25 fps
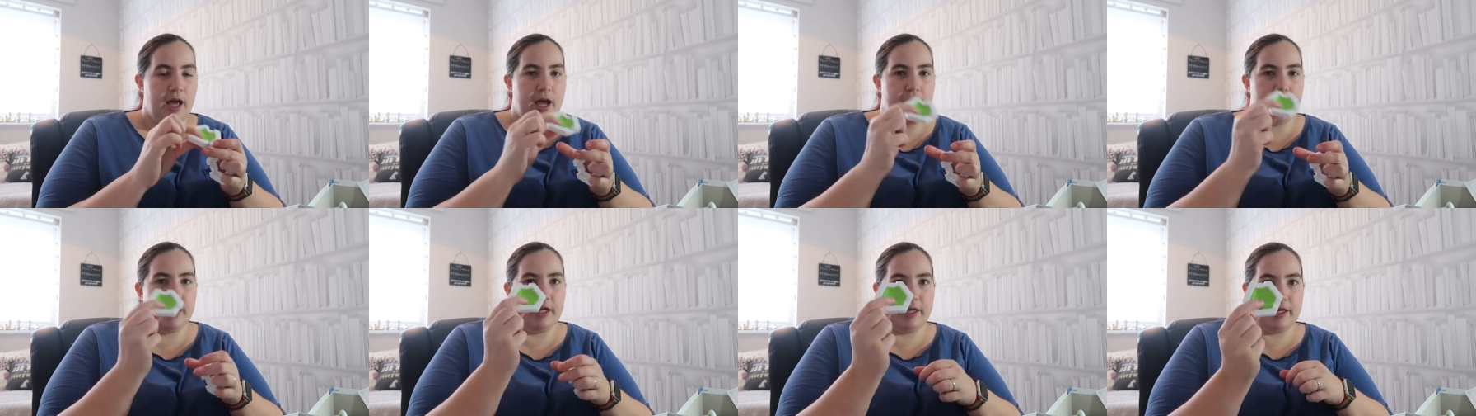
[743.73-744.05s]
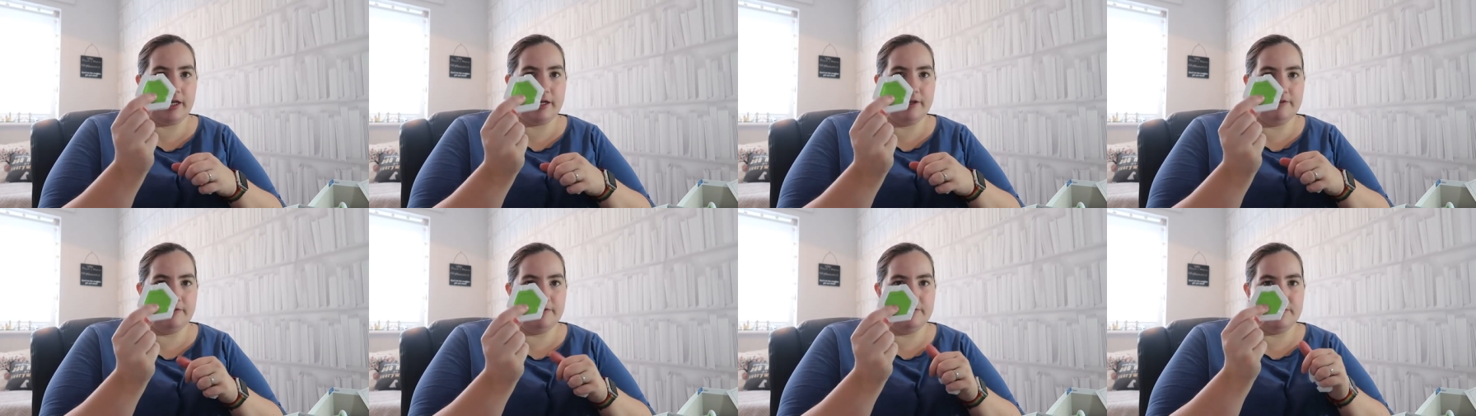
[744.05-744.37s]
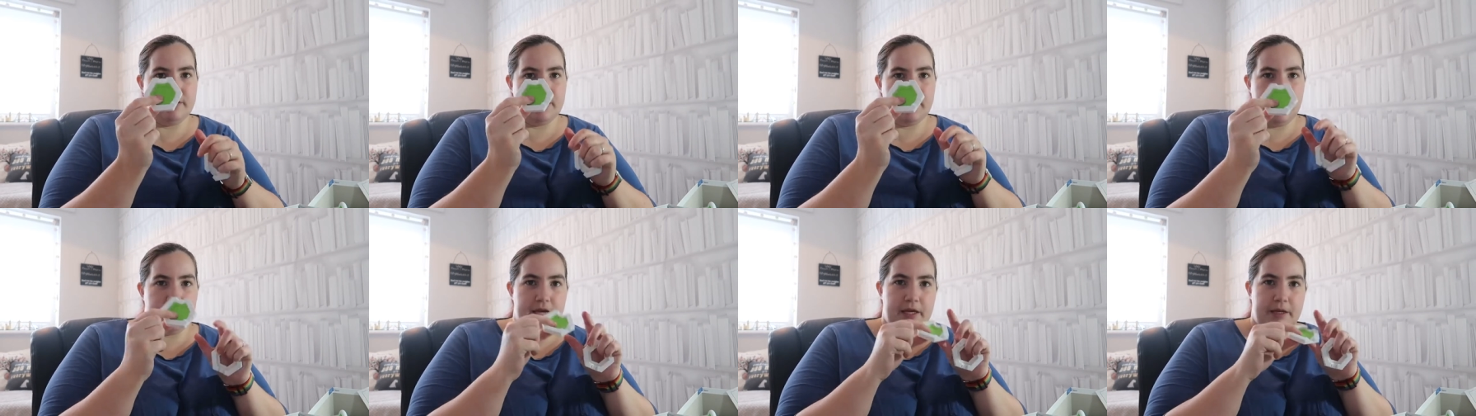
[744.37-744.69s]
and it
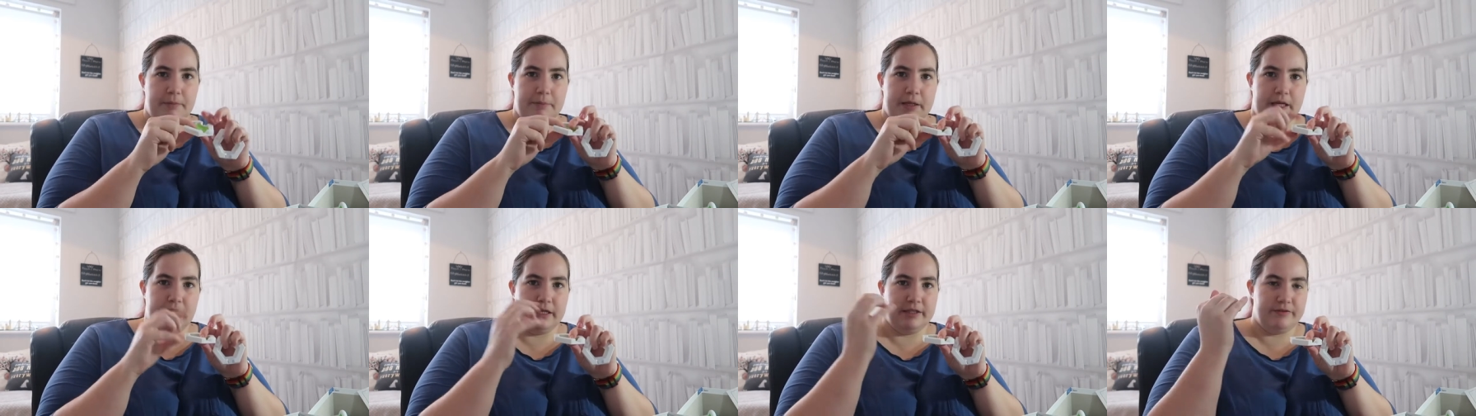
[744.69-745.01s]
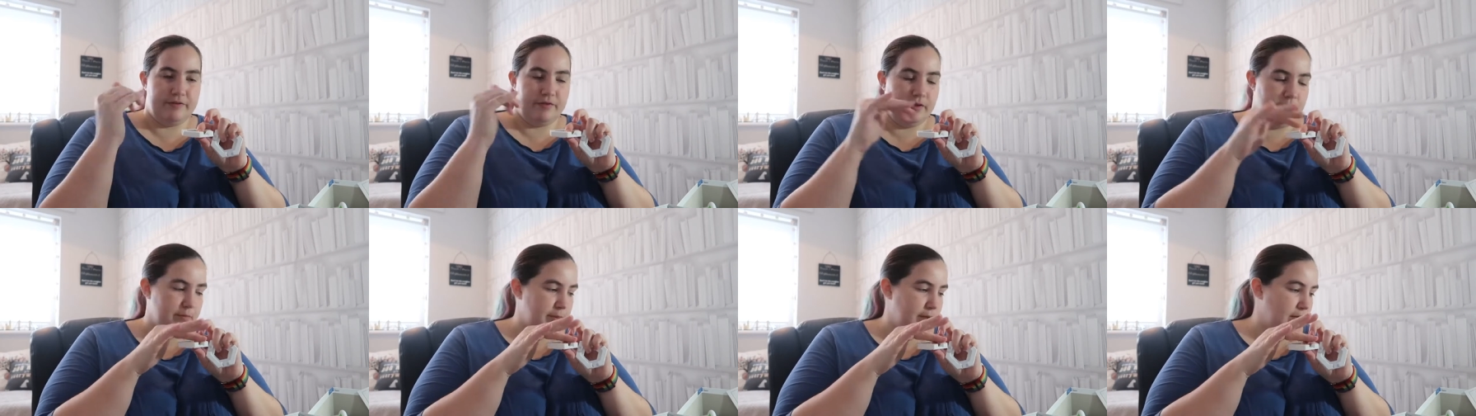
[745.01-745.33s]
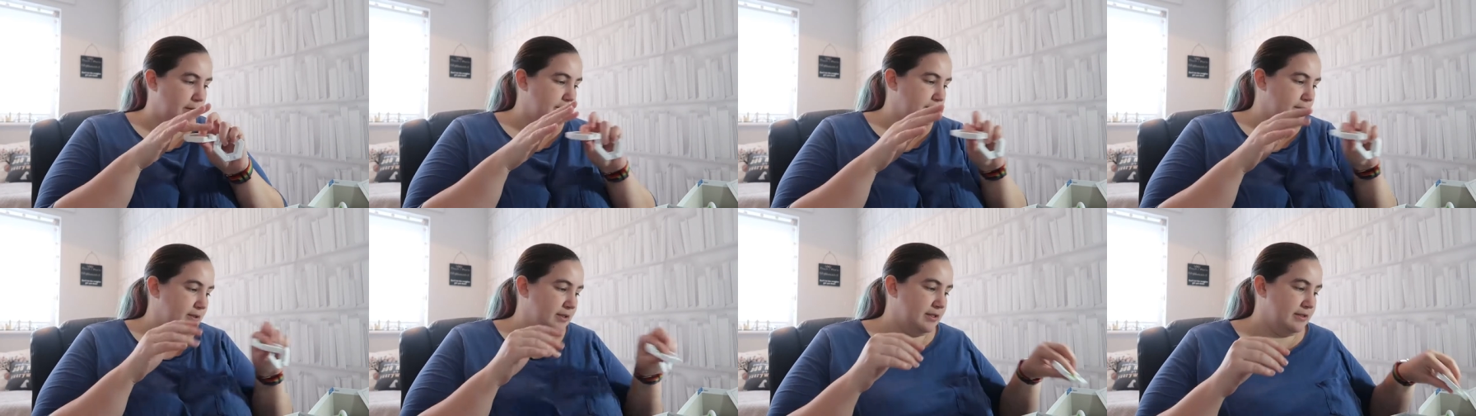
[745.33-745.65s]
gives a place for the
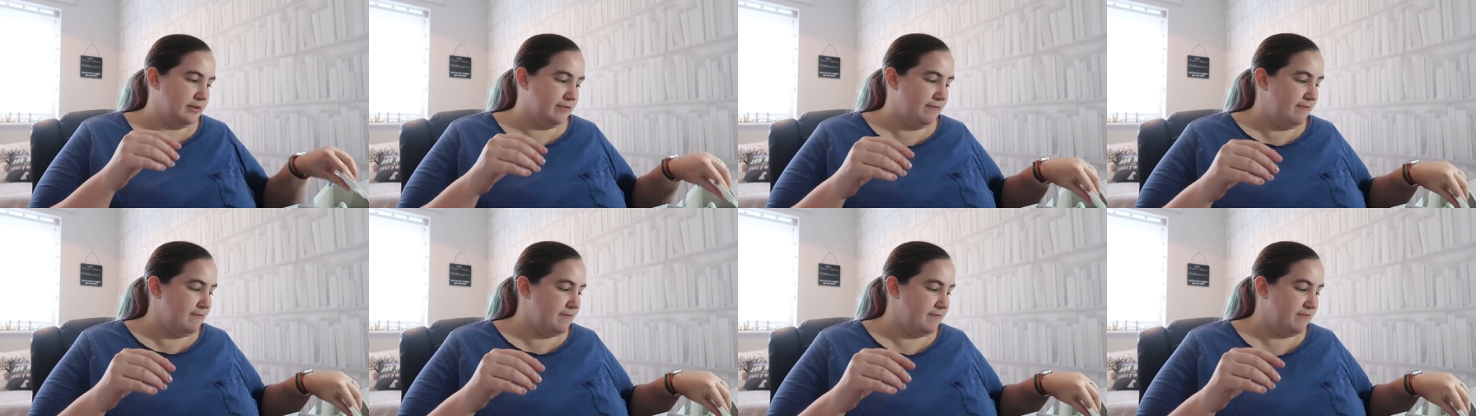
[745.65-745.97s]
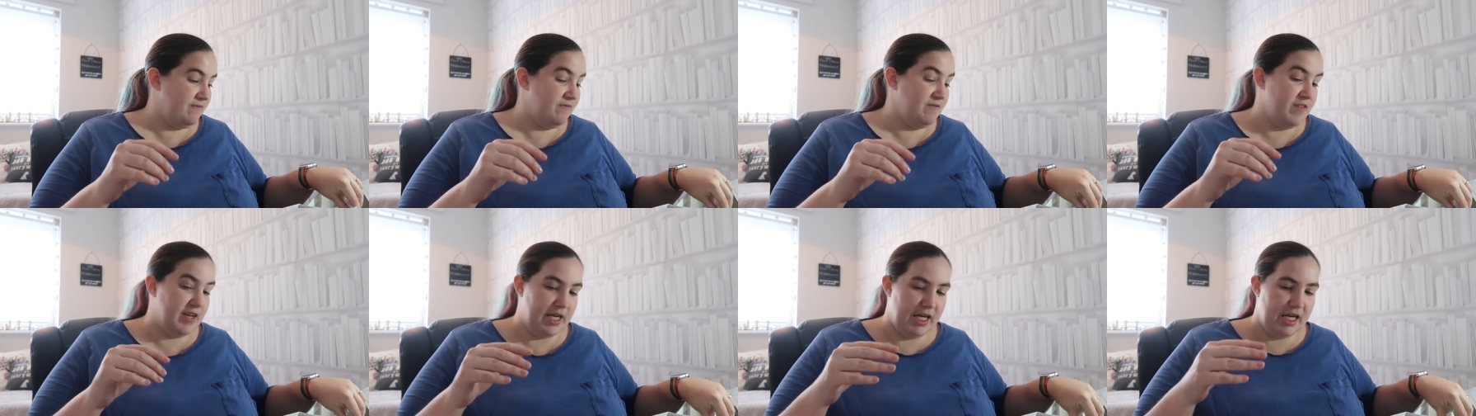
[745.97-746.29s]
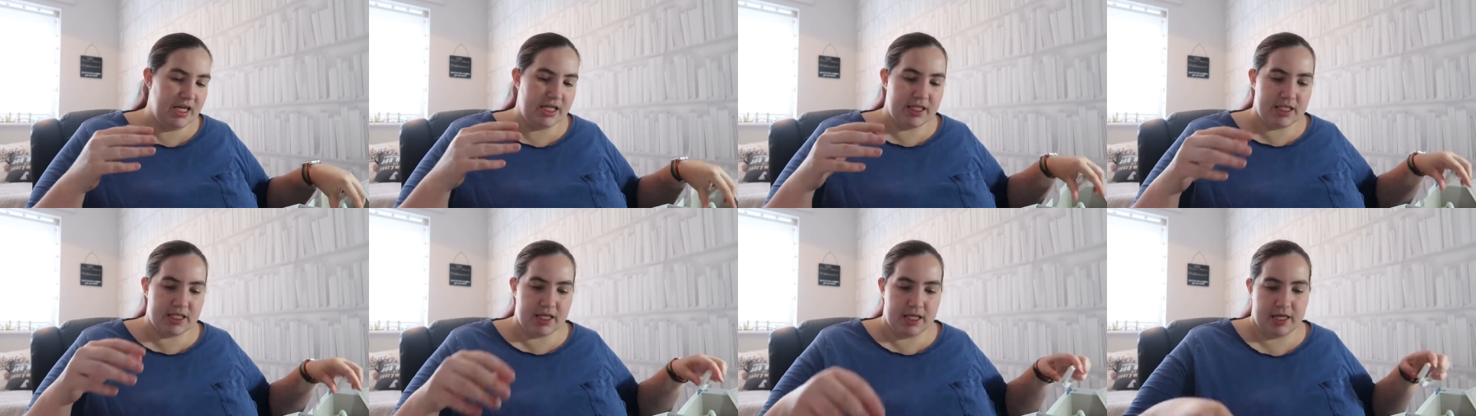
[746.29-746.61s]
marbles to
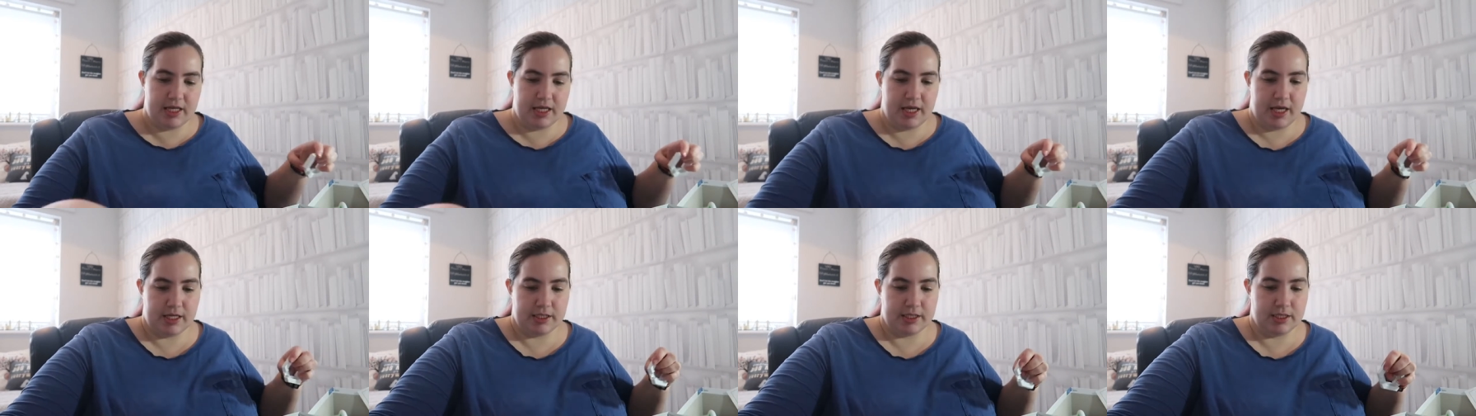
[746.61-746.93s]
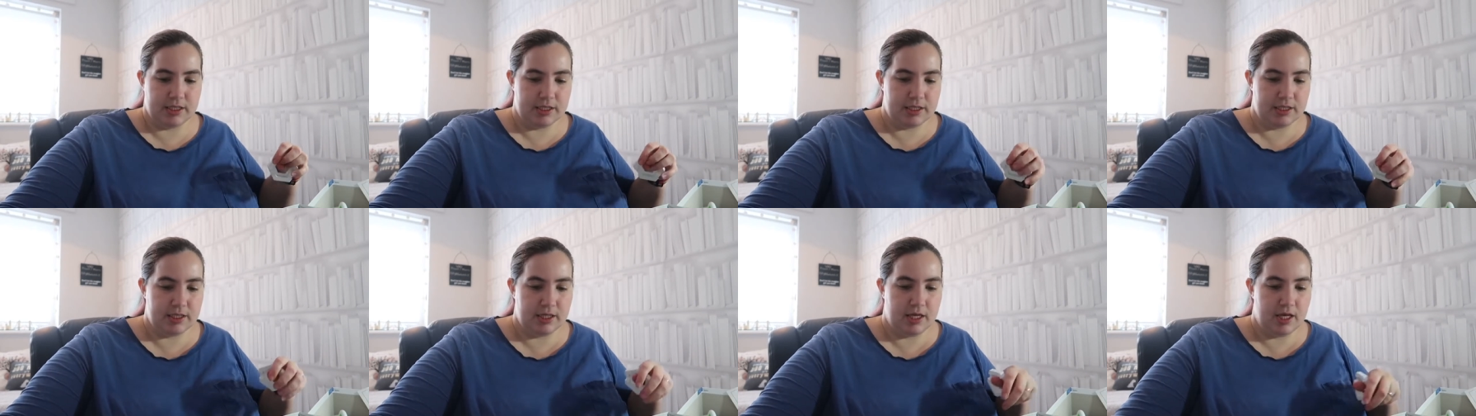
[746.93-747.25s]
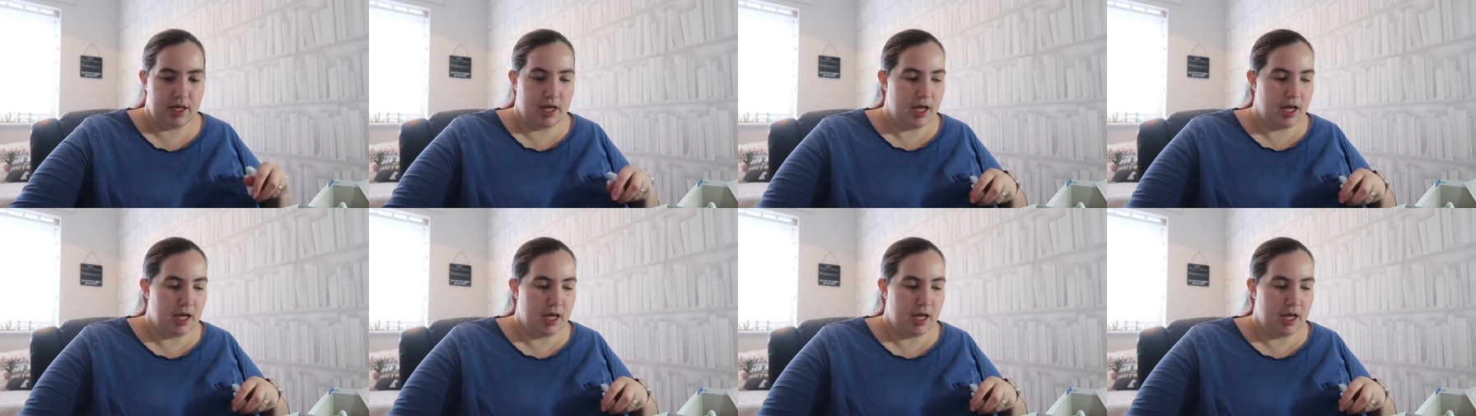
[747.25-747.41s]
finish at the end